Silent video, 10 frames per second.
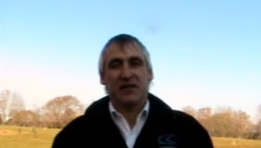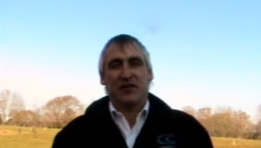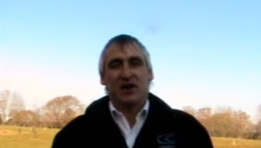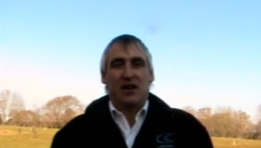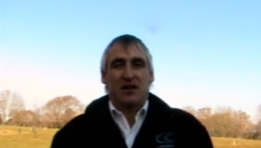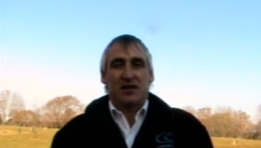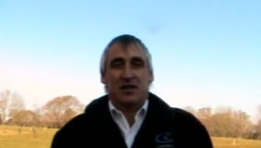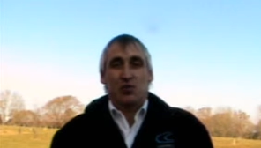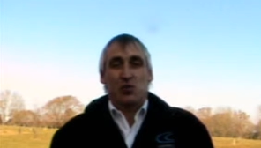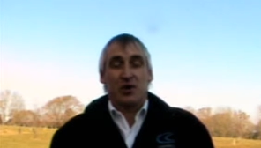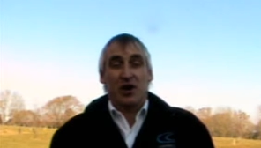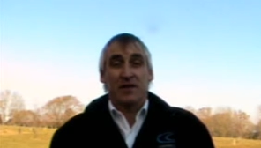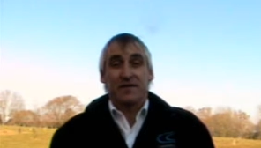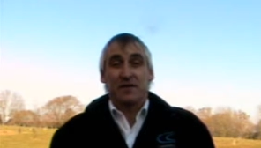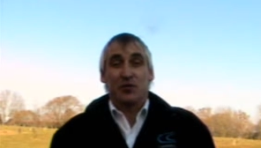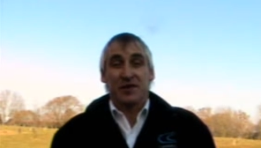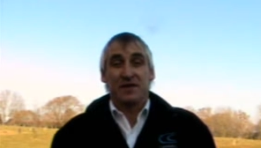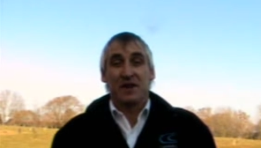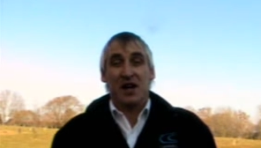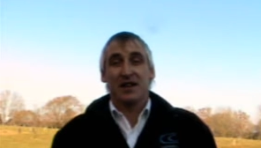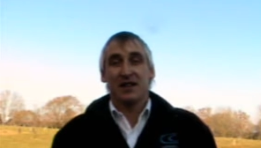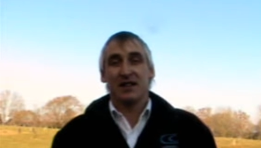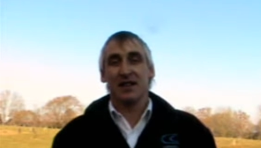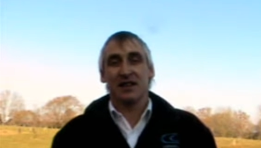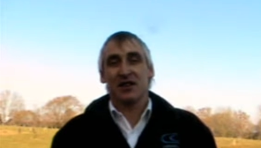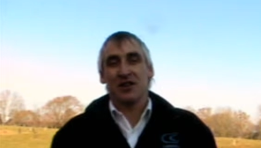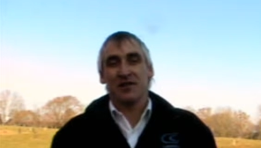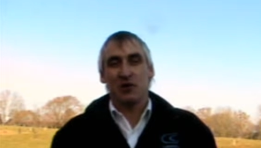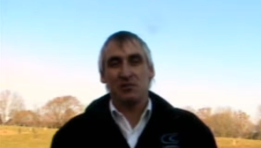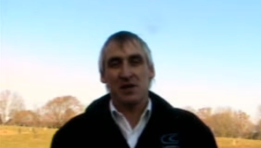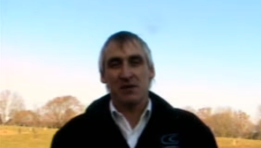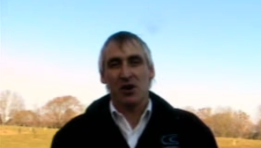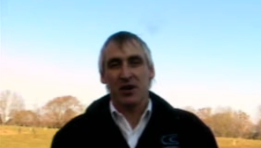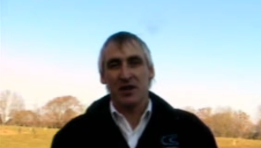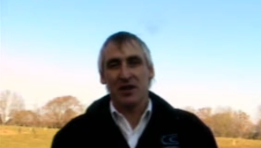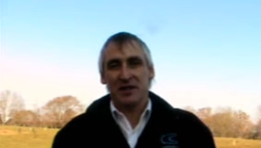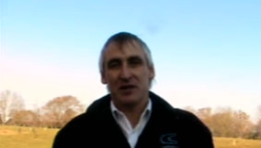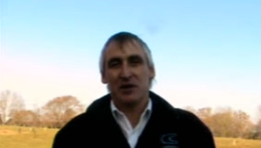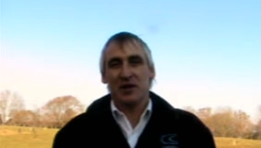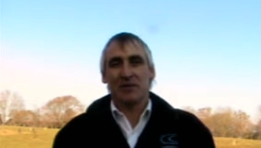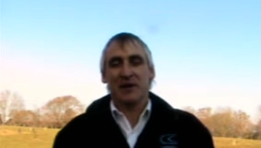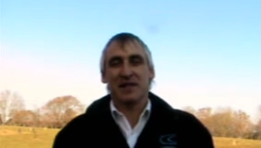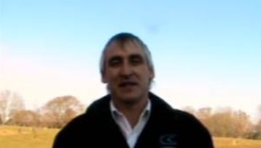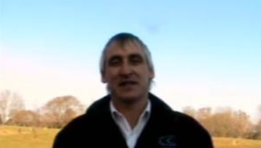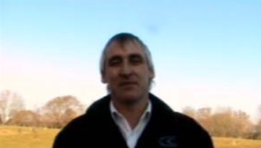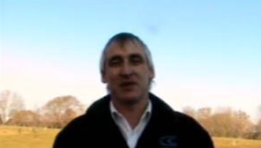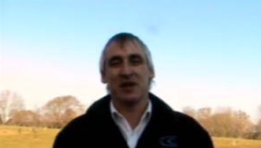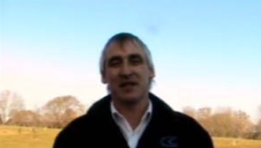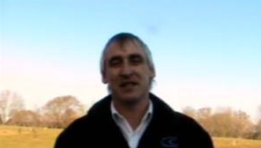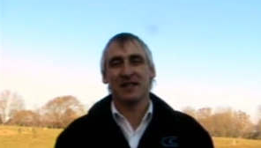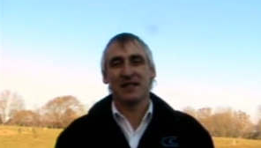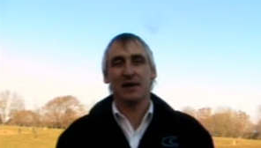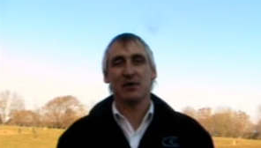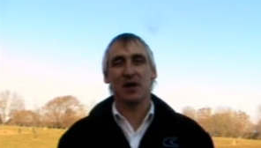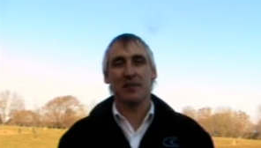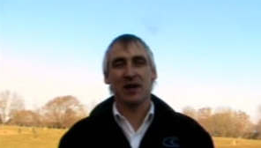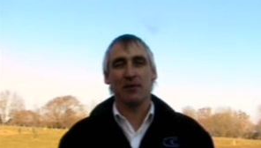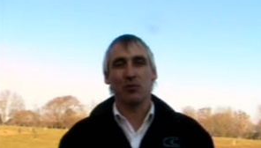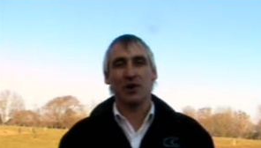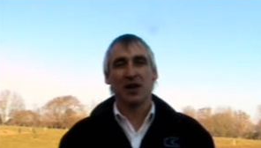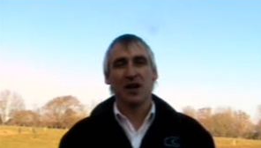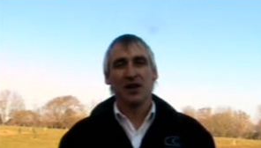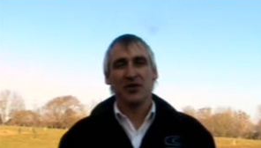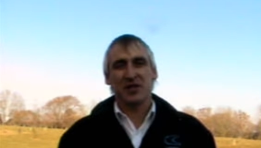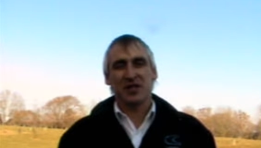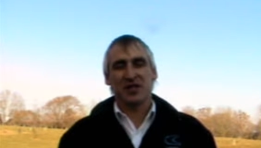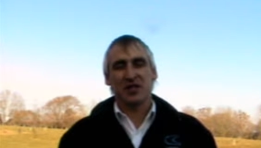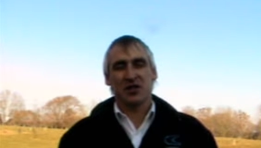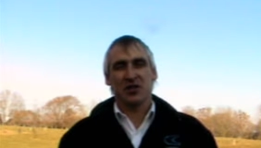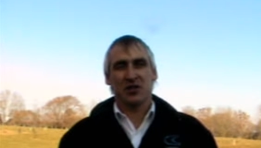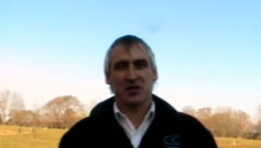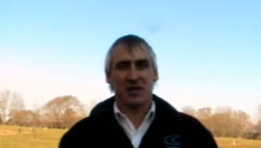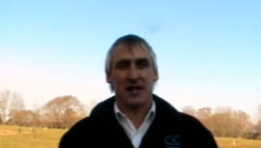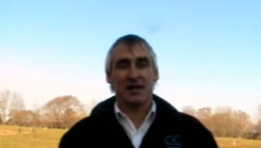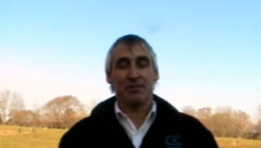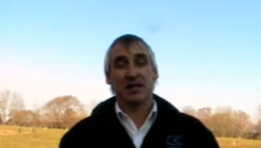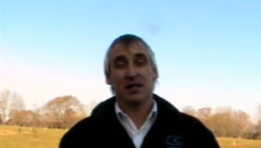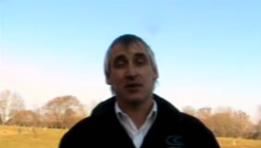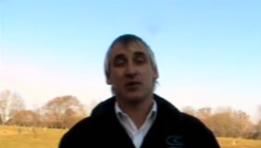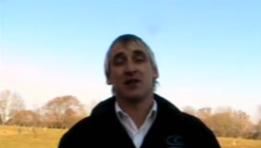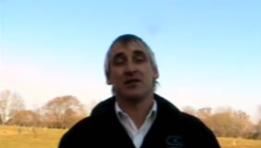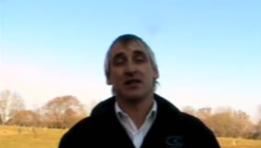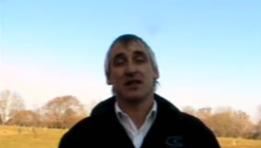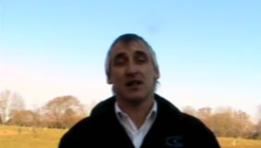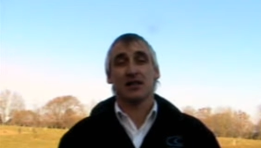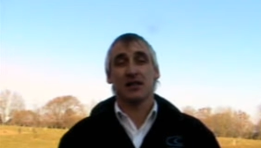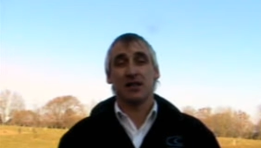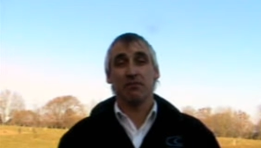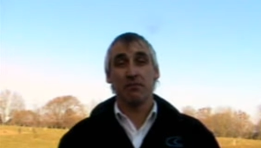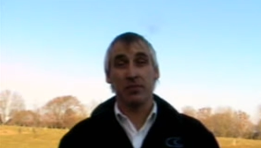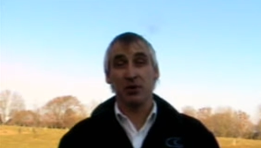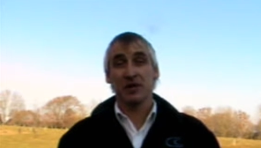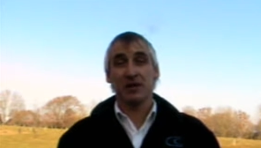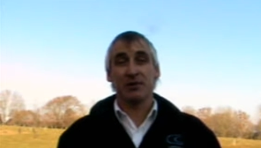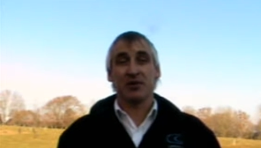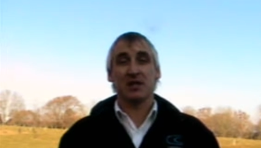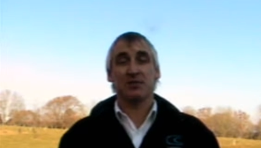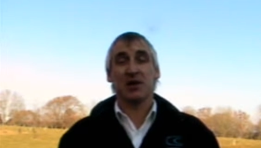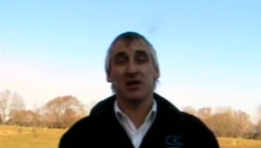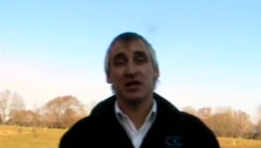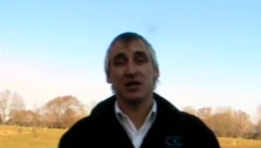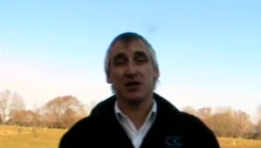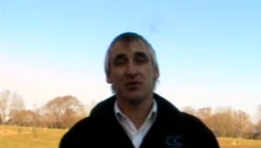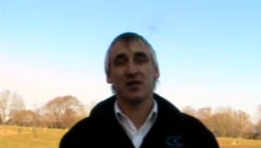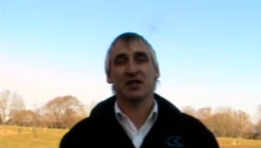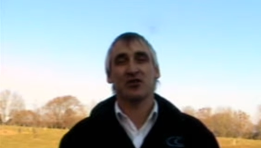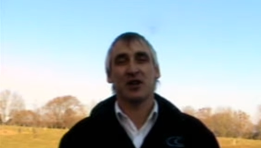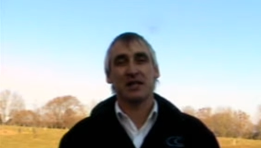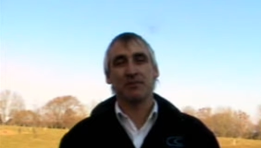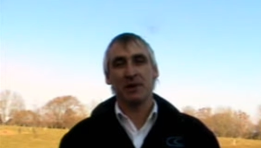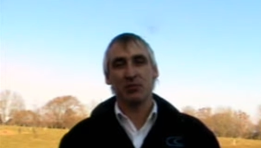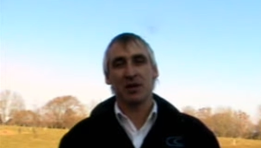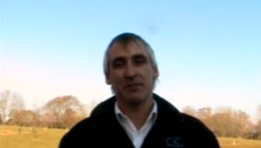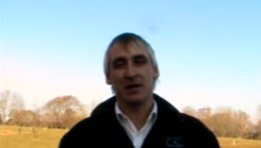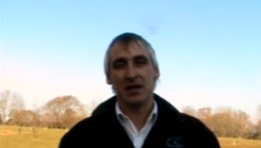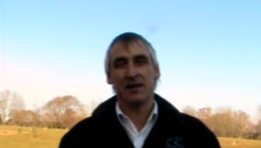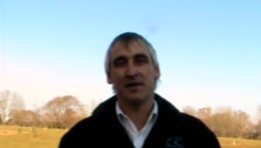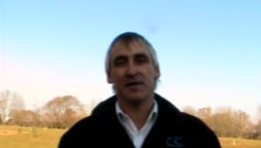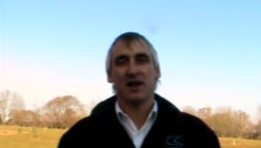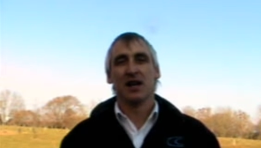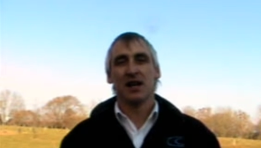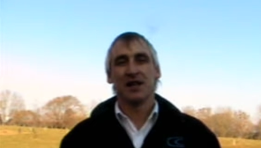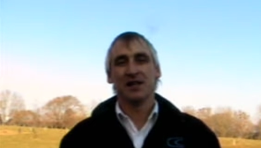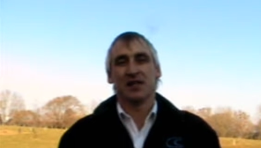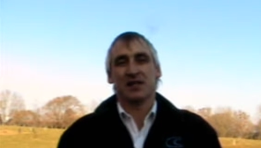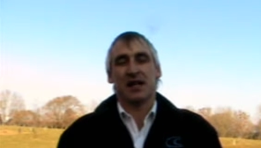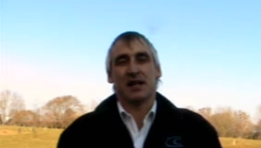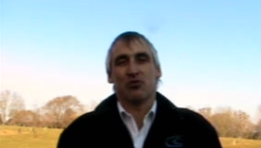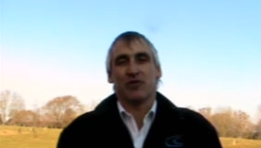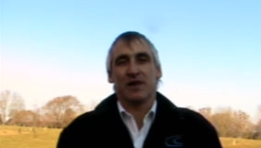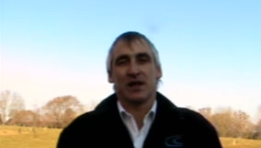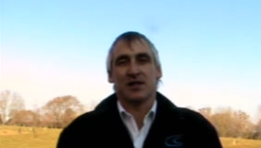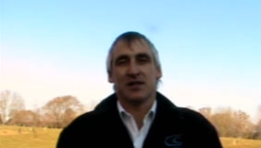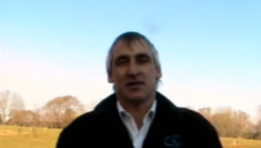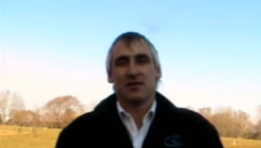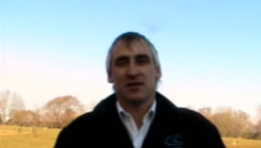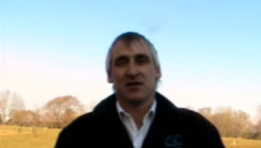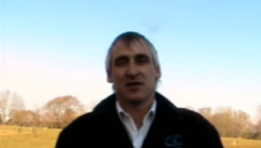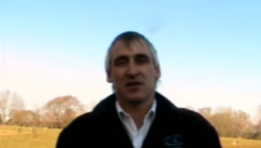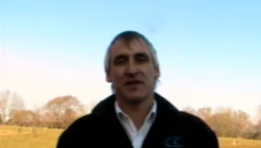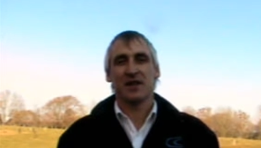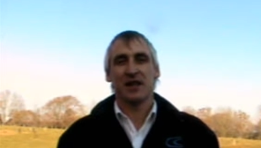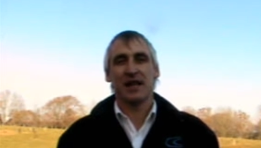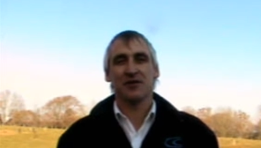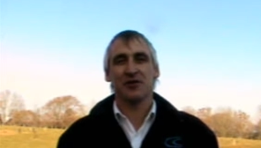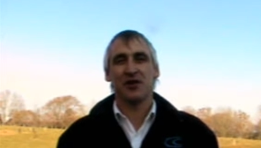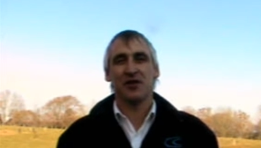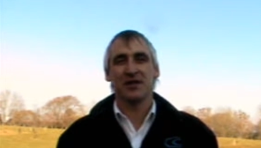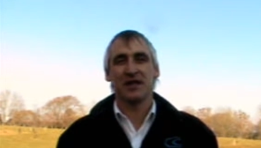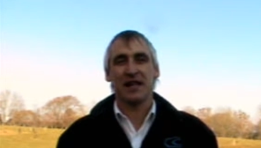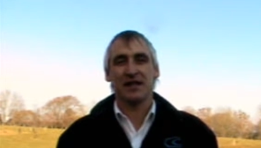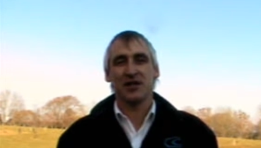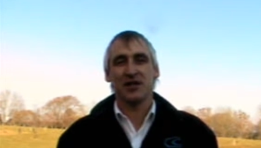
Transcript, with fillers: different light to what I would have done and it kind of opened up my eyes to a little bit to some of the ideas that they were coming up with not just the sort of sustainability that we use in actually building the buildings but in the use and attracting people to come and live in a sustainable fashion sort of later on the end